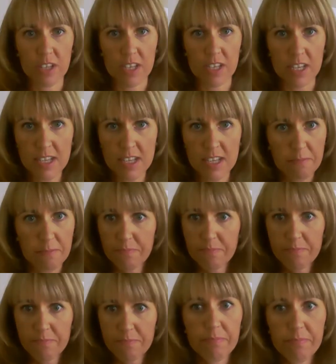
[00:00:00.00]
this.
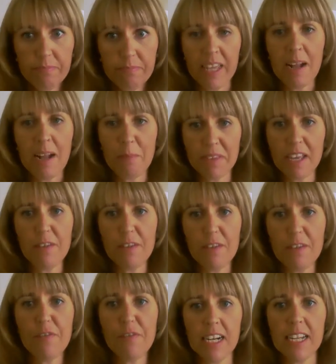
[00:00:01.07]
And I'm
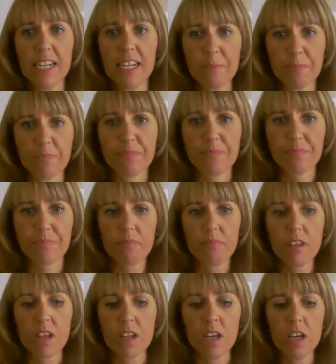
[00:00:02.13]
definitely
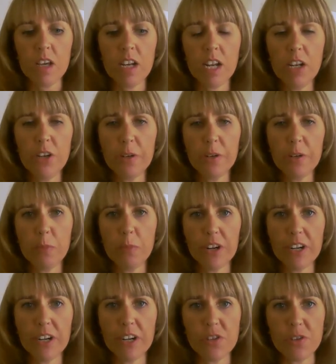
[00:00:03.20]
gonna look
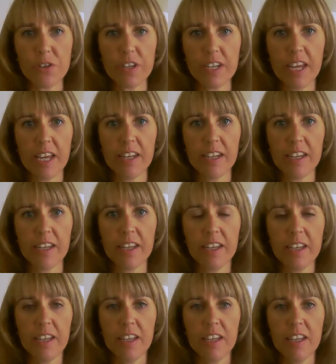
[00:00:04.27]
more into it, and
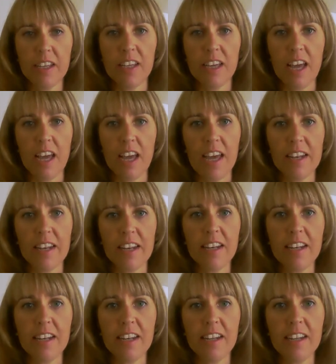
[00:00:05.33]

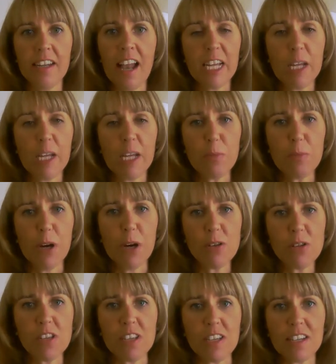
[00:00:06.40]
then I'll keep you
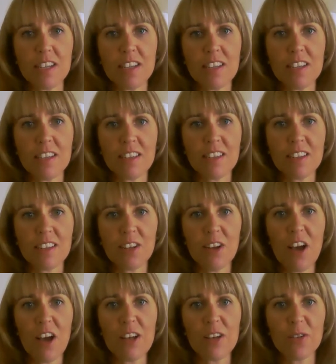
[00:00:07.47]
posted.
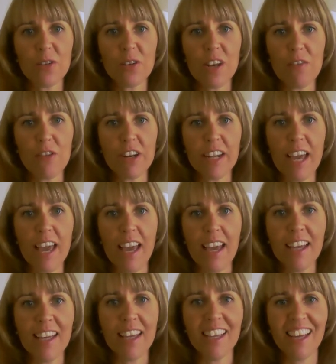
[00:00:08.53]
I'll do it every
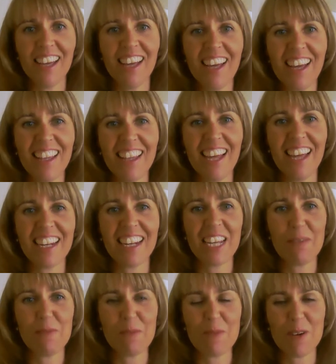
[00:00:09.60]
day, and then
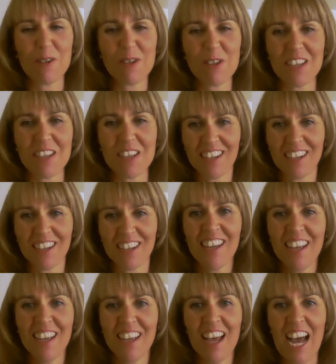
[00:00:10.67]
keep you posted on
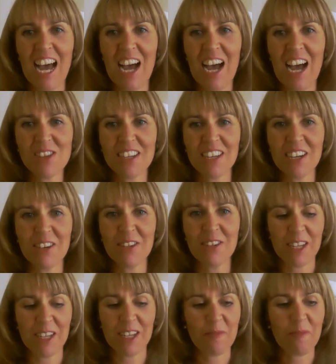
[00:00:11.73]
how's it
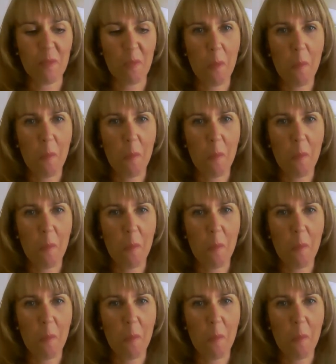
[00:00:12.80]
going.